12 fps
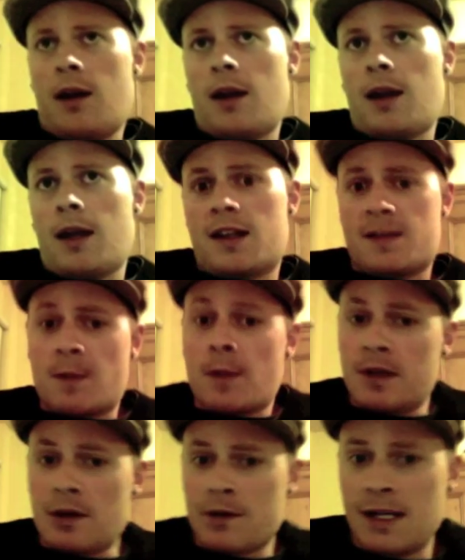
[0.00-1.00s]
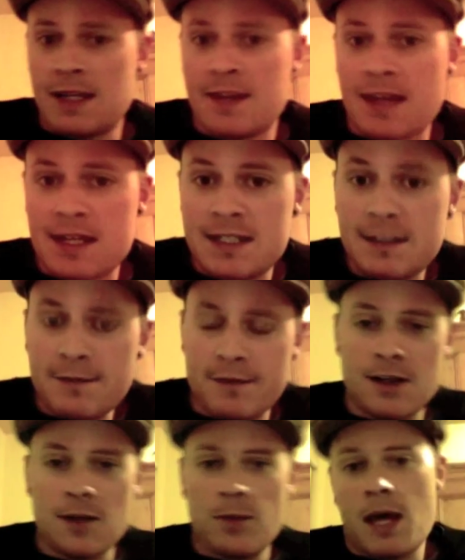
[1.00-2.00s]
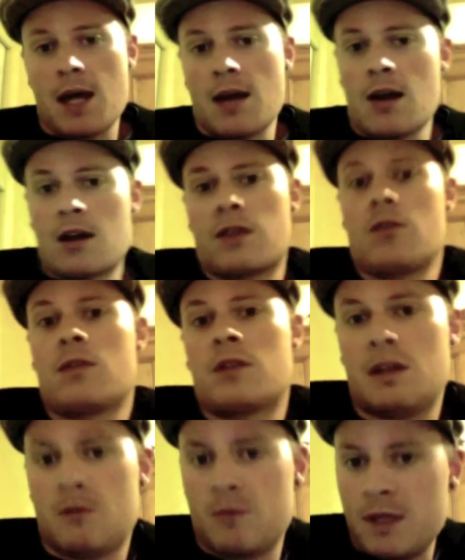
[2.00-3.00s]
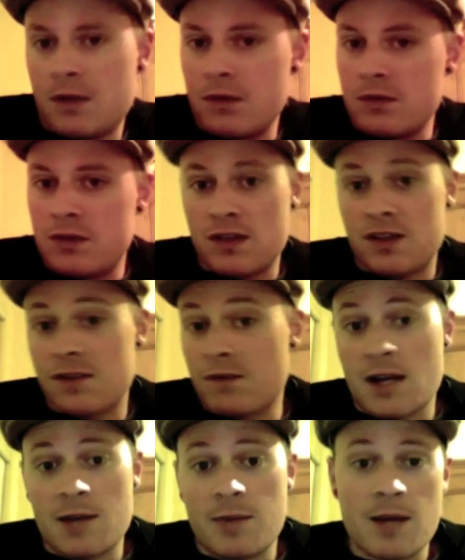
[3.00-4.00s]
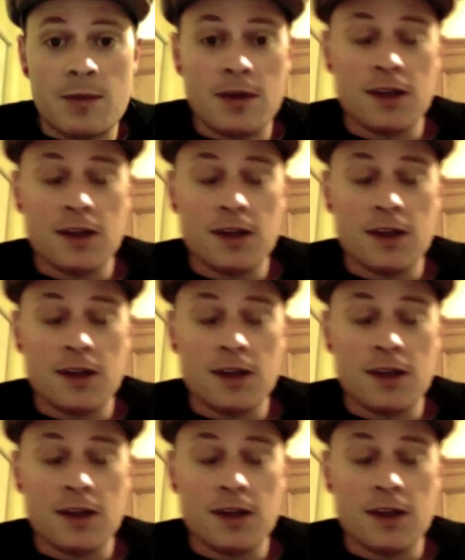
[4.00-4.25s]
and it's probably not really that different, but I thought it would be good just to write about my